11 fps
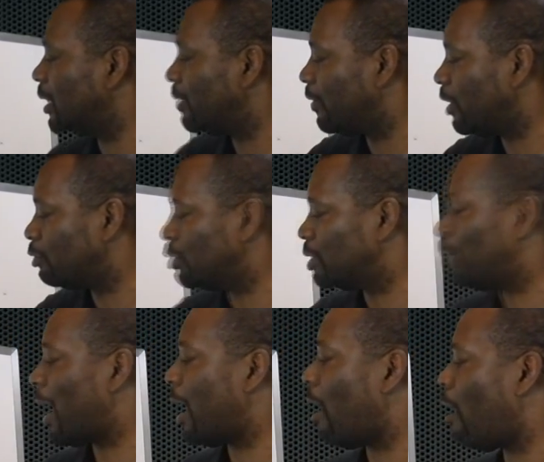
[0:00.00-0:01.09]
individuals
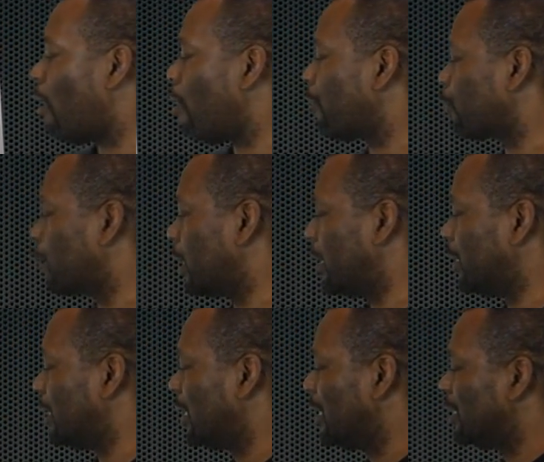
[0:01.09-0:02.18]
by
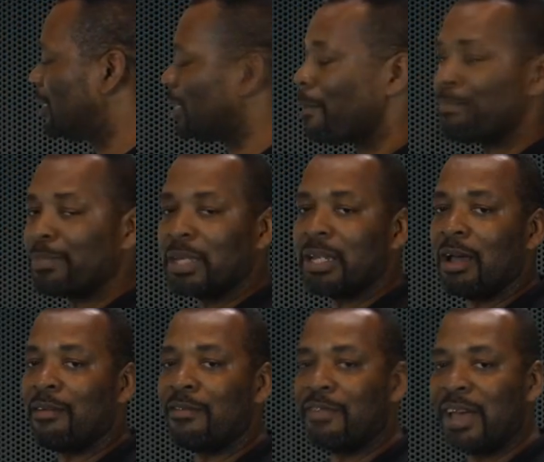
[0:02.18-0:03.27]
offering something
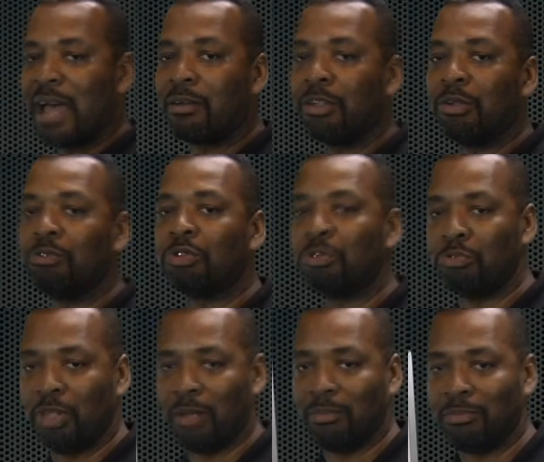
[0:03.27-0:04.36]
of value to
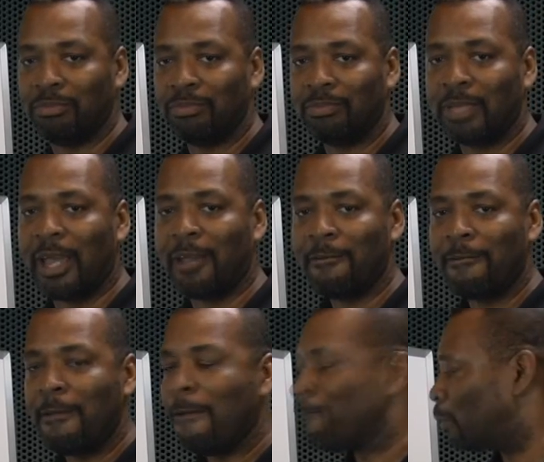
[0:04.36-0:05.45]
them, okay?
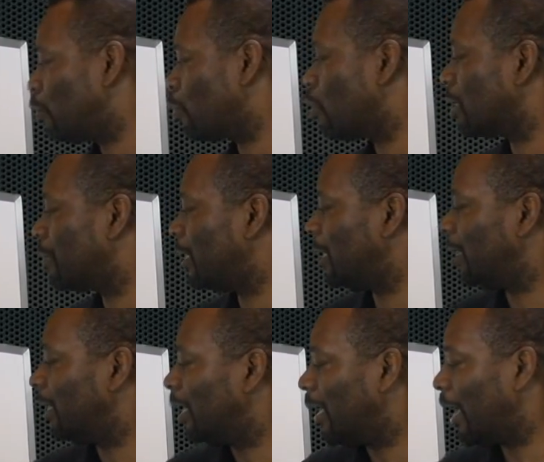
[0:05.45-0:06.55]
You're going to
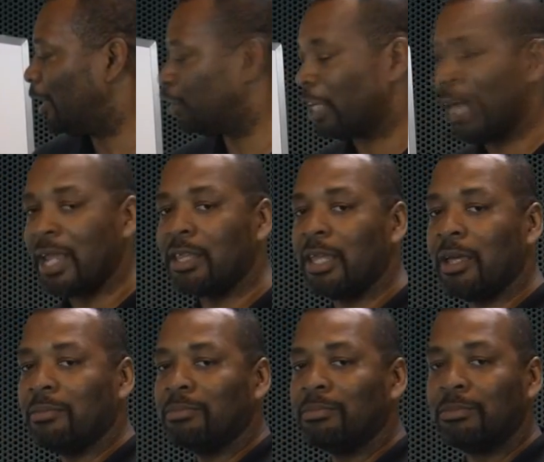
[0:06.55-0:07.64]
be educating
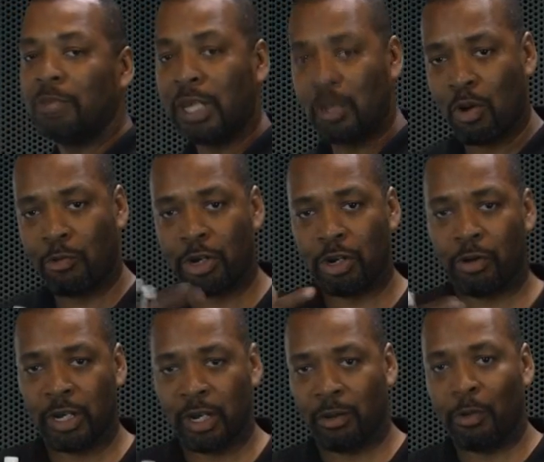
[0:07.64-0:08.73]
them. Look at what we're
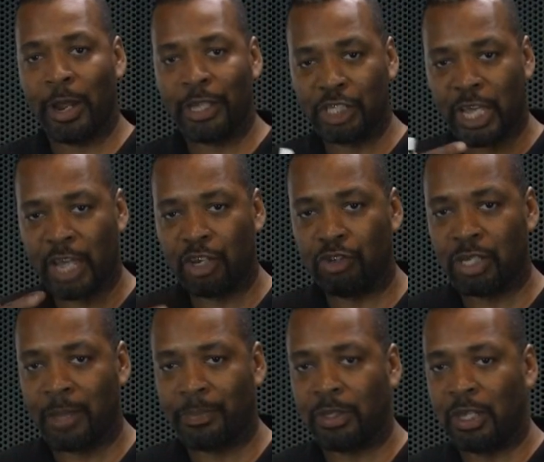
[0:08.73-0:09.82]
doing here. We're educating you
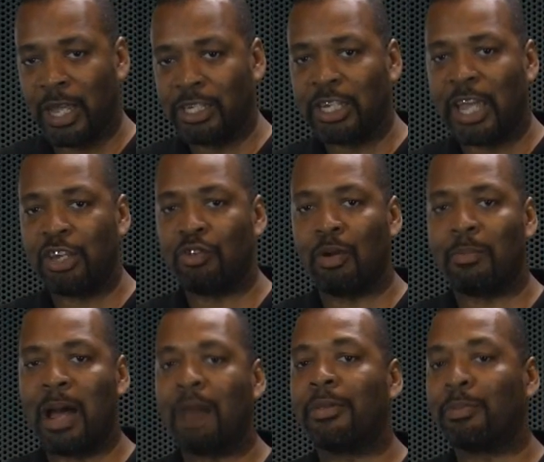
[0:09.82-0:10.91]
educating you
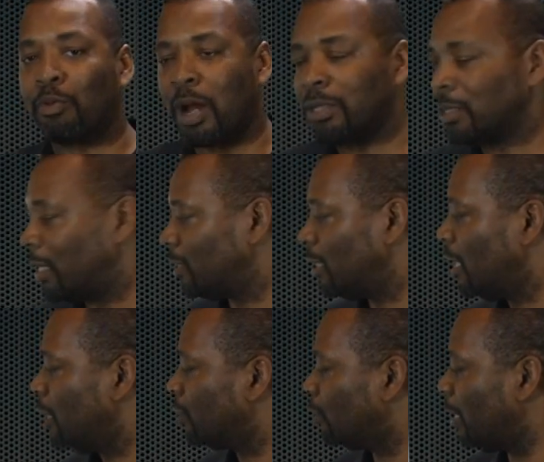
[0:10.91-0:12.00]
about the process.
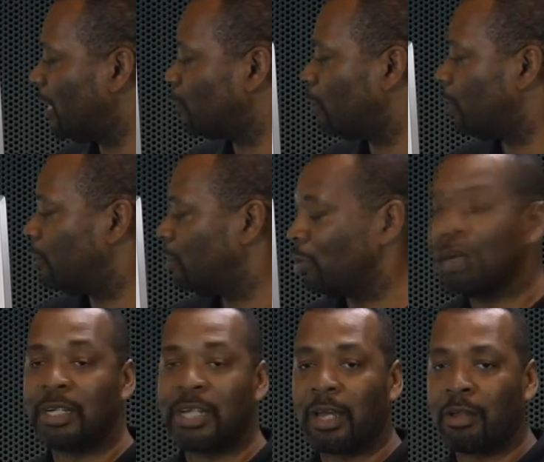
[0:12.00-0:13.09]
So that's what you're
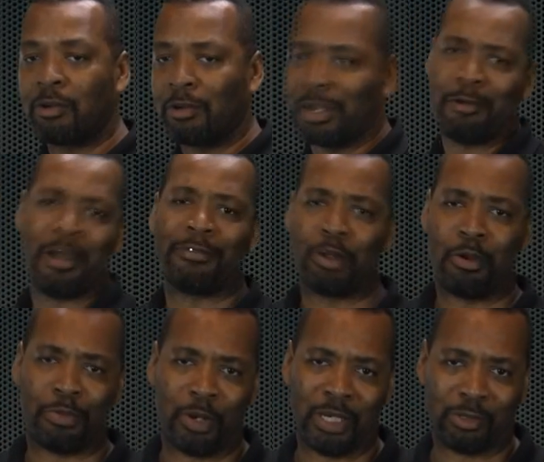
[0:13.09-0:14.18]
going to take on the road. You don't have to go
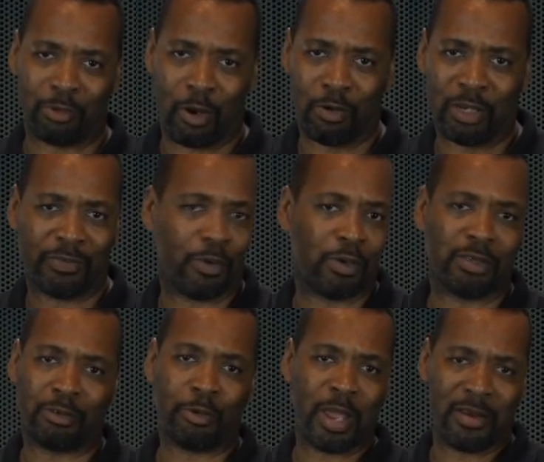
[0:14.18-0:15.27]
through this role as far
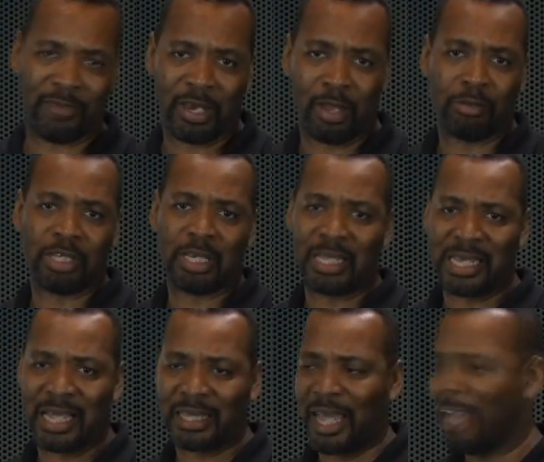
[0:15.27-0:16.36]
as creating videos and things
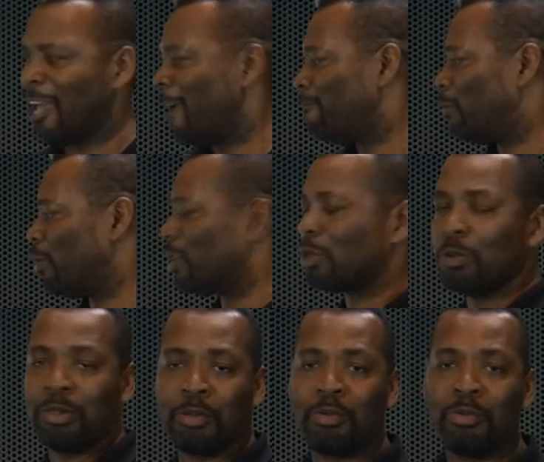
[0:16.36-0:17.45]
like that. You can do
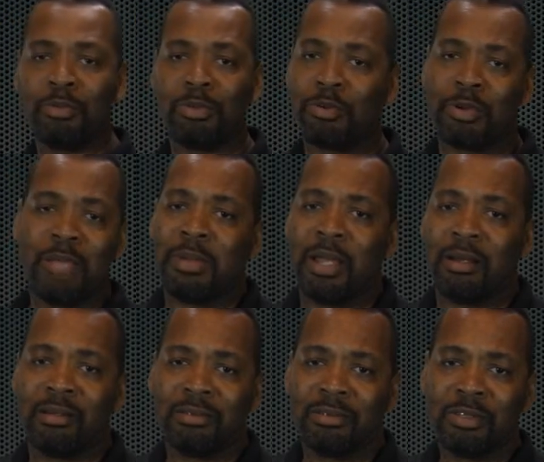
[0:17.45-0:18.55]
it through
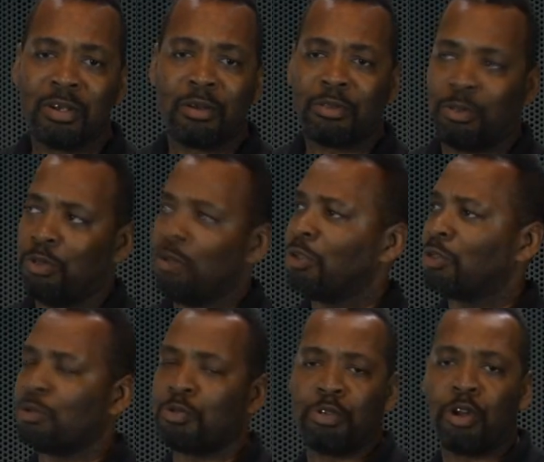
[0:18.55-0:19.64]
email. You know, do it
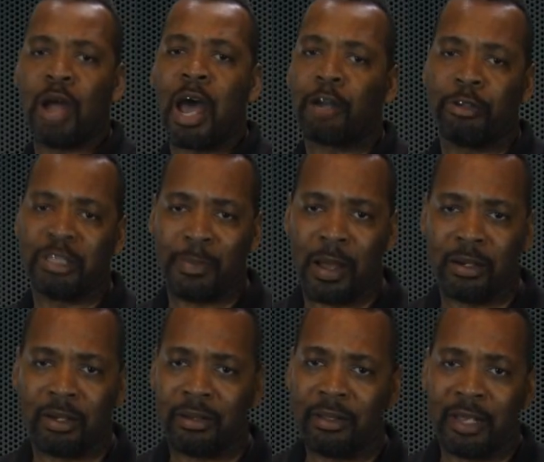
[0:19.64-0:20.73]
through your
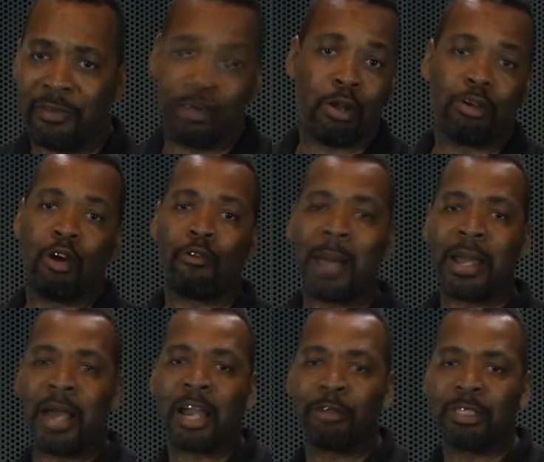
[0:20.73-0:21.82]
autoresponder. And if you don't know about
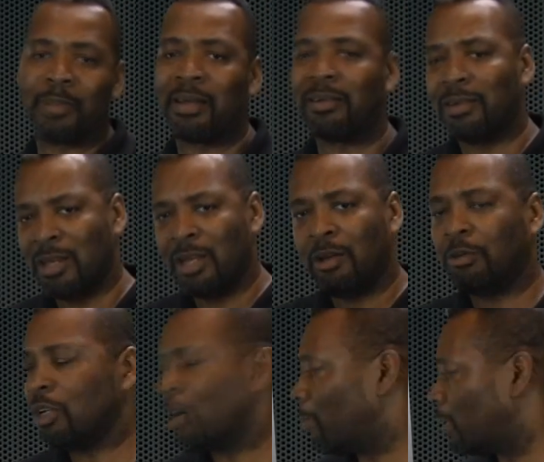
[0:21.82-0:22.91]
an autoresponder, we'll
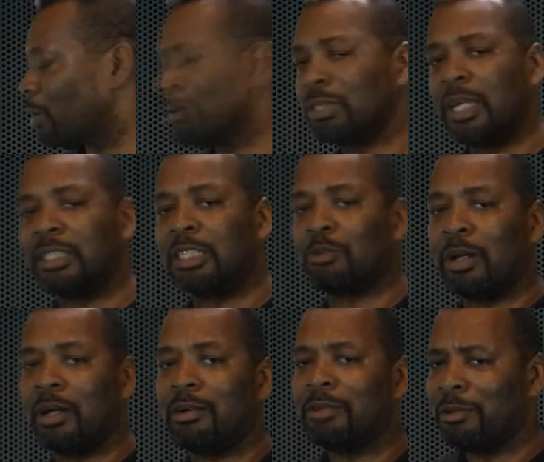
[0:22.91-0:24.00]
talk about those things as
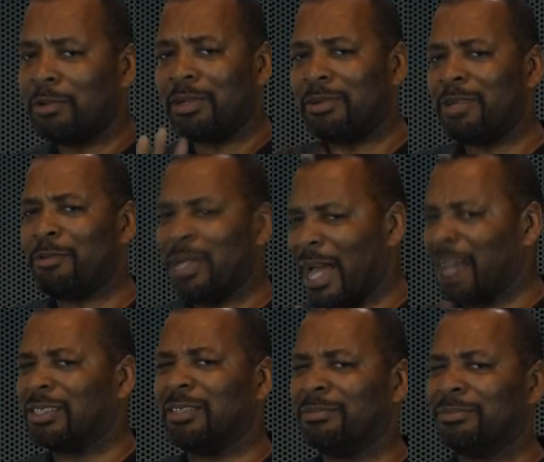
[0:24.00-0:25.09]
well. We
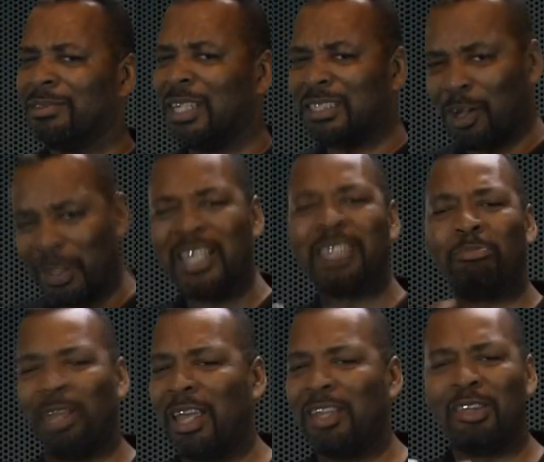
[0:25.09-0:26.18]
got you. I tell you, it's
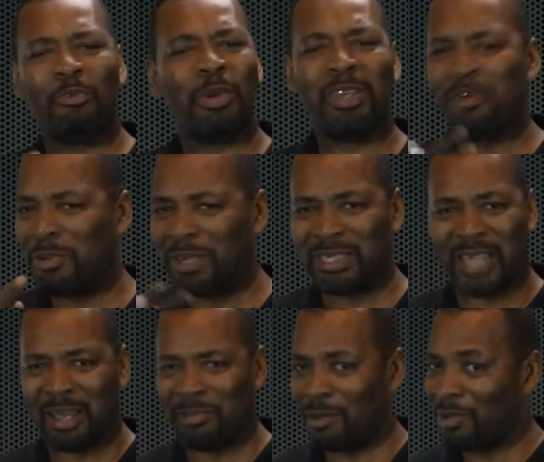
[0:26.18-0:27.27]
me and you. We doing this
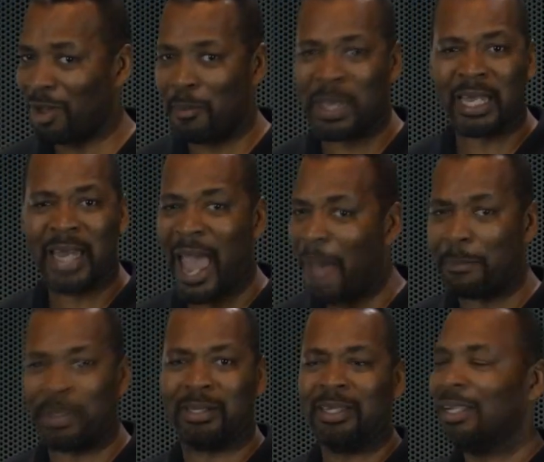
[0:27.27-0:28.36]
thing, man. We're going to make it
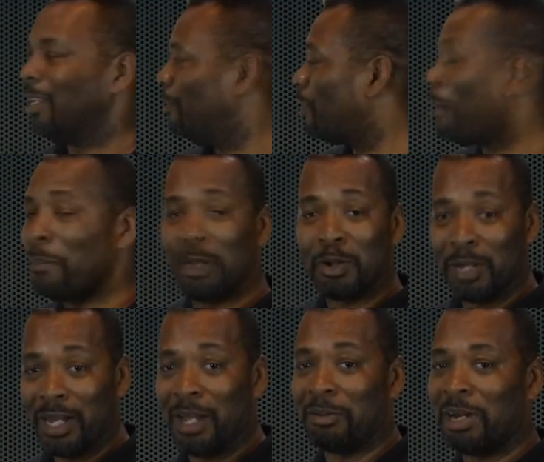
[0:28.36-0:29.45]
happen. We're going to blow it
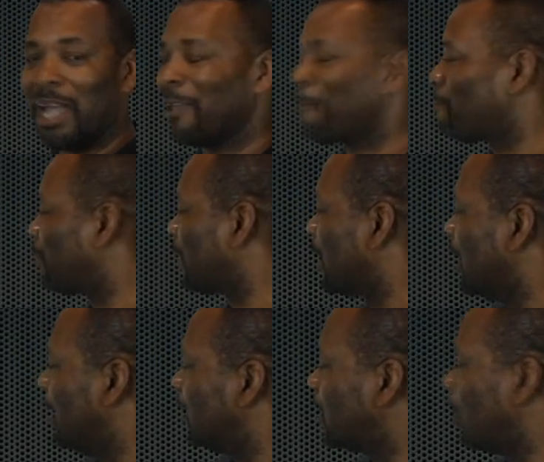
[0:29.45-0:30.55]
up, right?
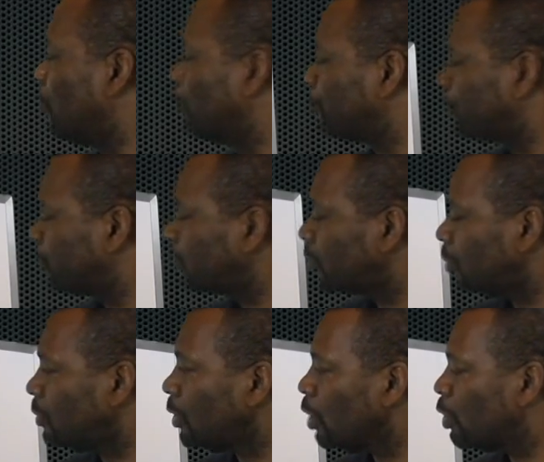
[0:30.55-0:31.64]
So
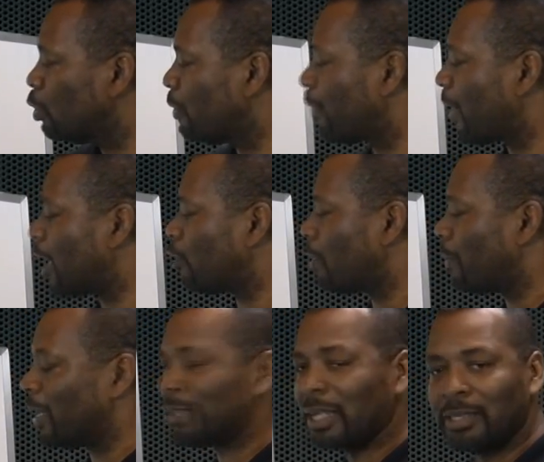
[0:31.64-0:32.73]
we do a follow-up.
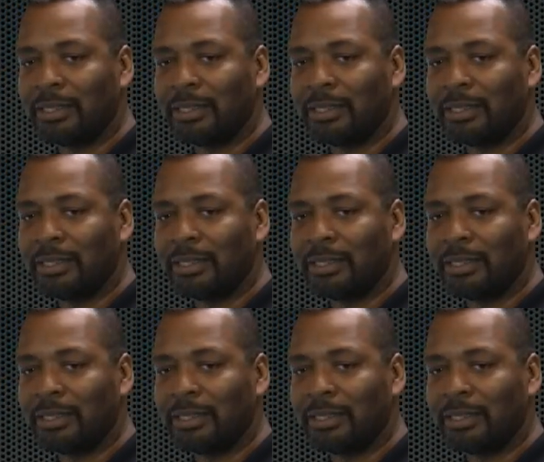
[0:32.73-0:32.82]
As they